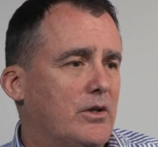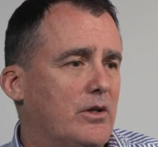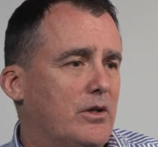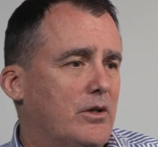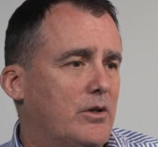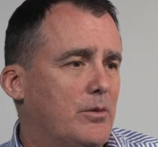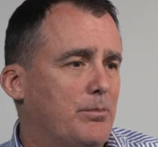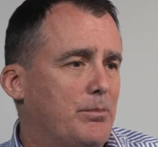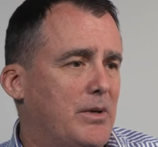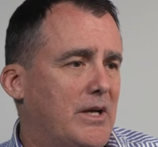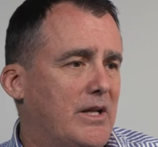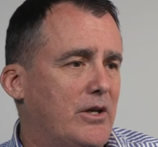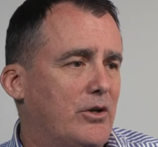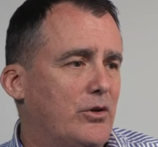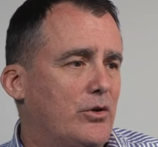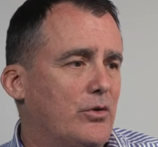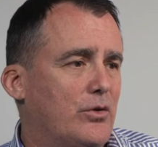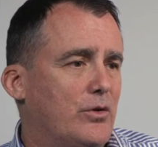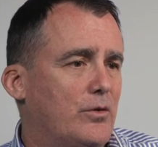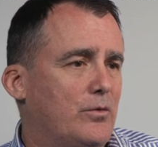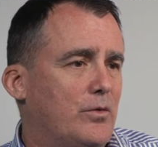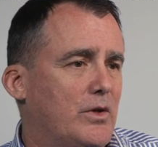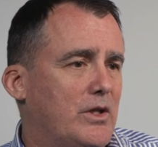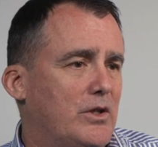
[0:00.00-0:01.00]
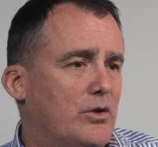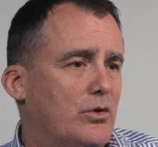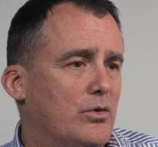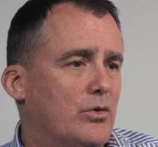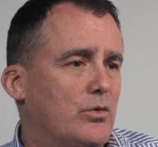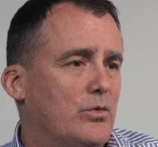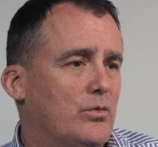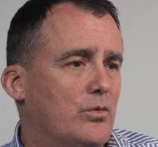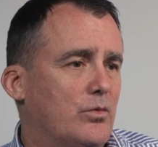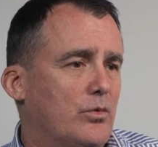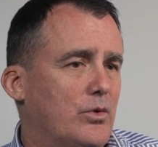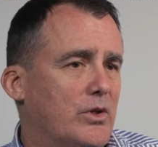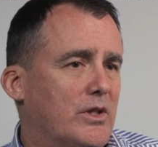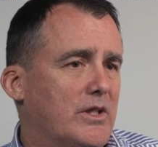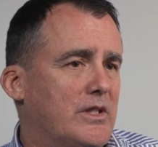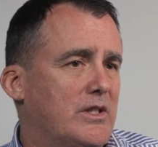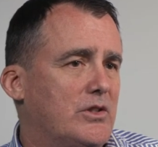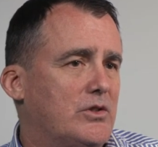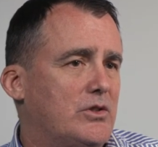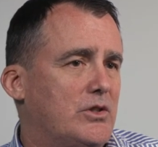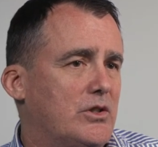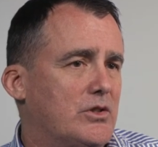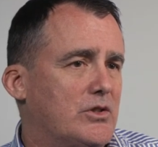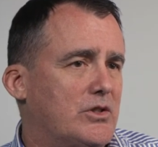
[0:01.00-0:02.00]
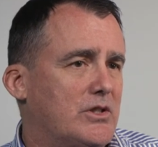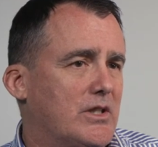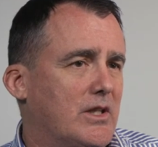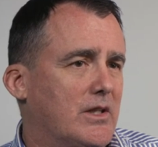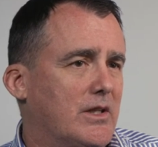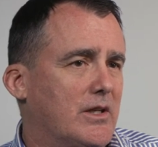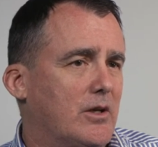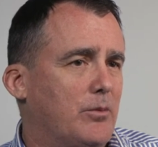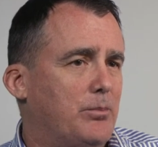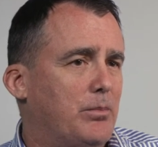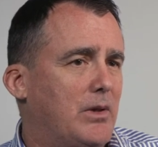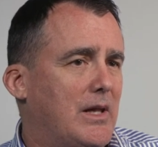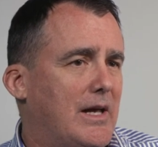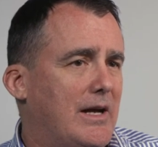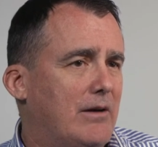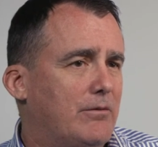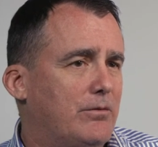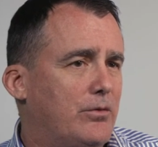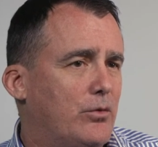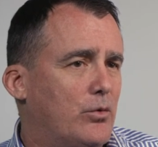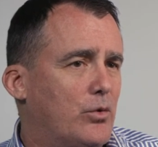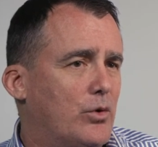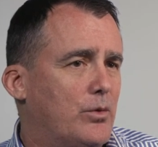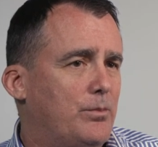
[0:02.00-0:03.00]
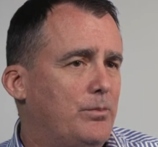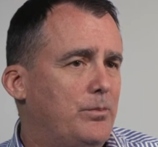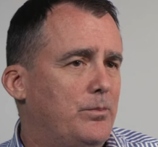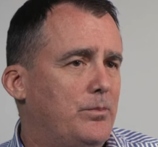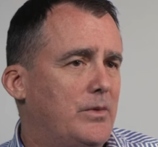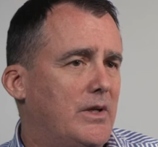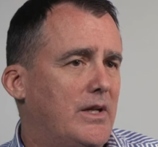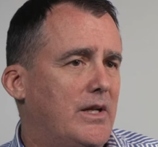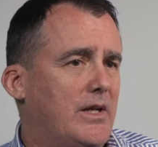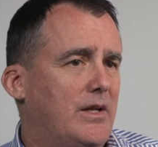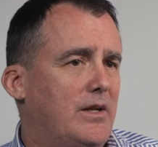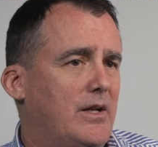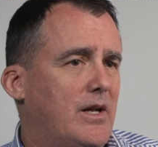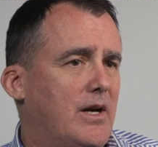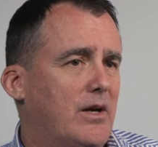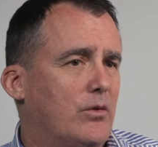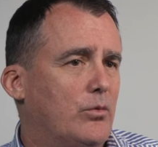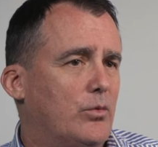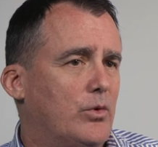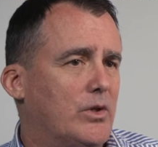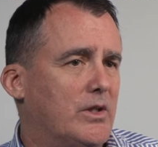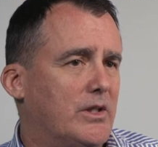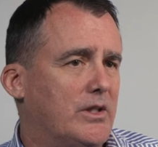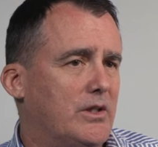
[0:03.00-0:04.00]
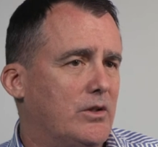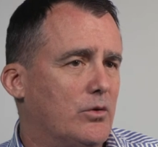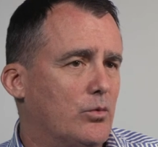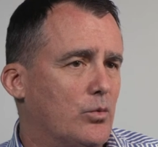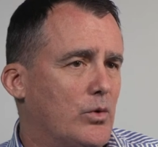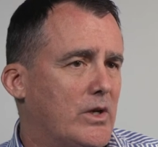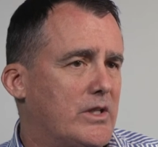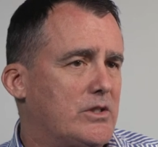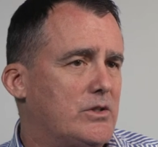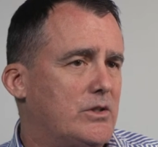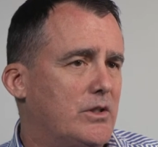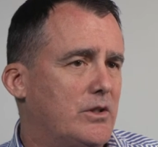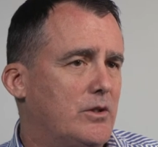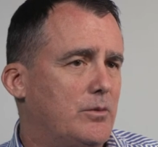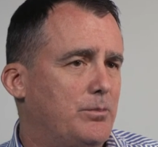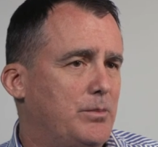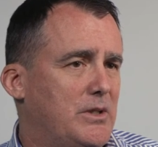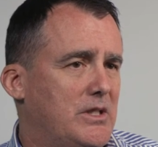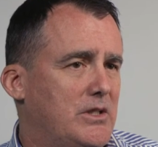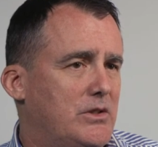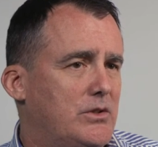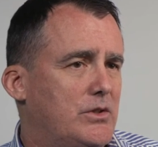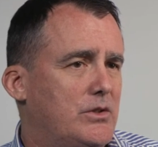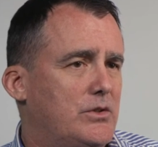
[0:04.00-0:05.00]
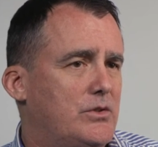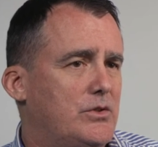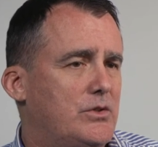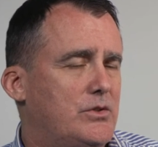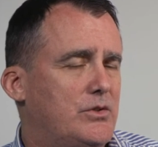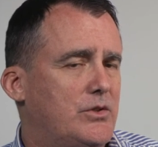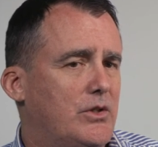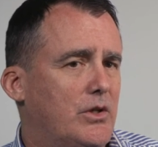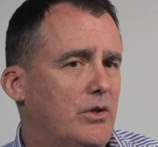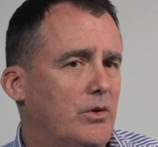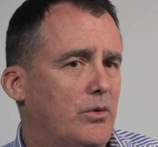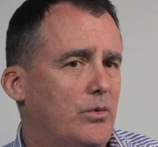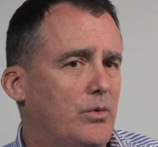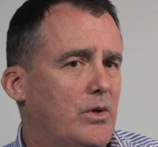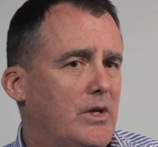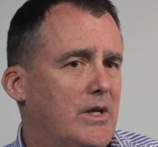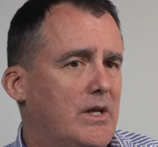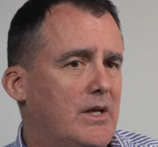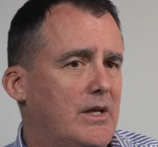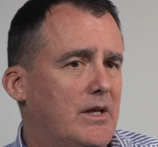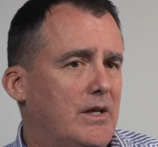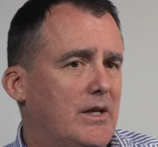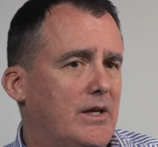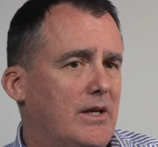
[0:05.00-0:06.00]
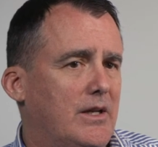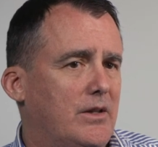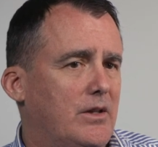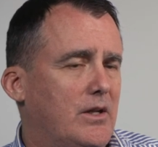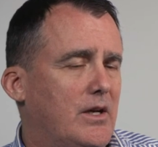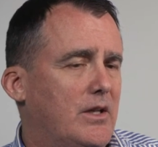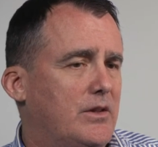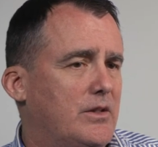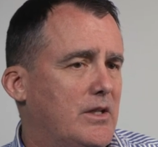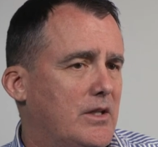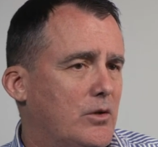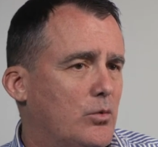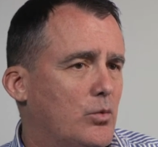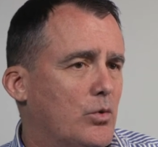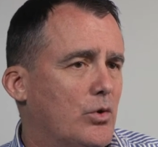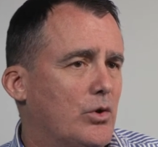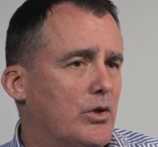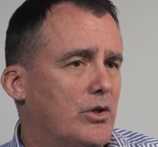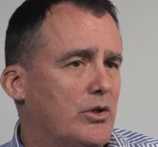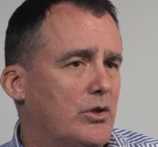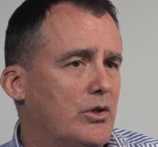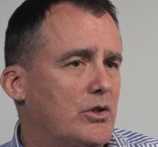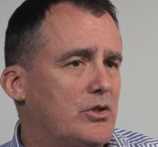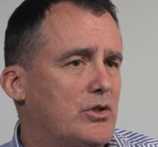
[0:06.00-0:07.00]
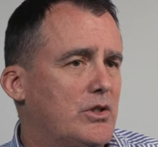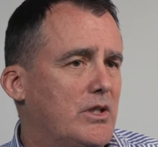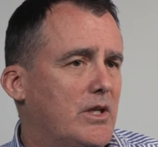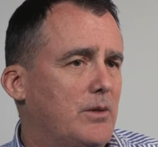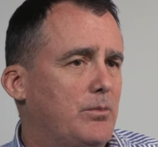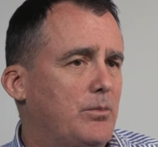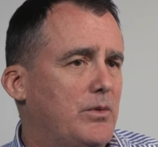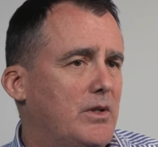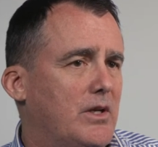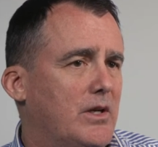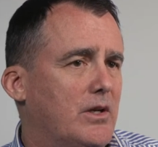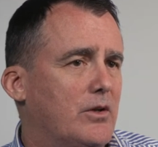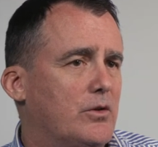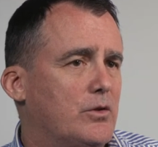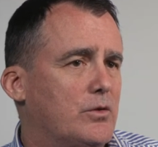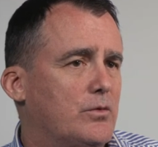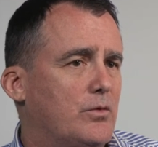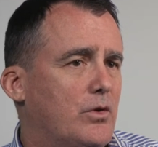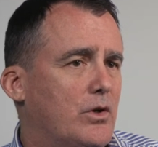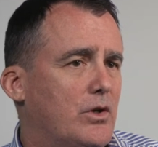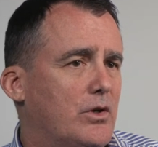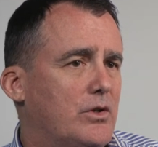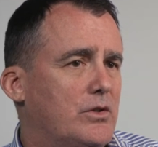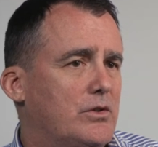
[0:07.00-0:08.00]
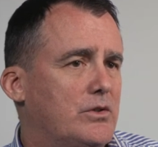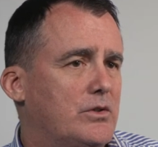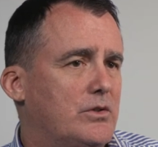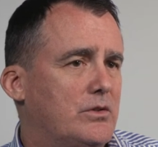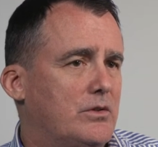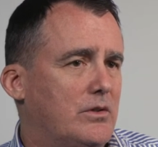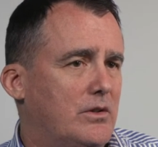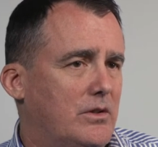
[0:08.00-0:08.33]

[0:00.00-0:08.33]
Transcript: competitor, the vendor, really is just selling a platform and not really the rest of the pieces. So I think we're in good shape there as far as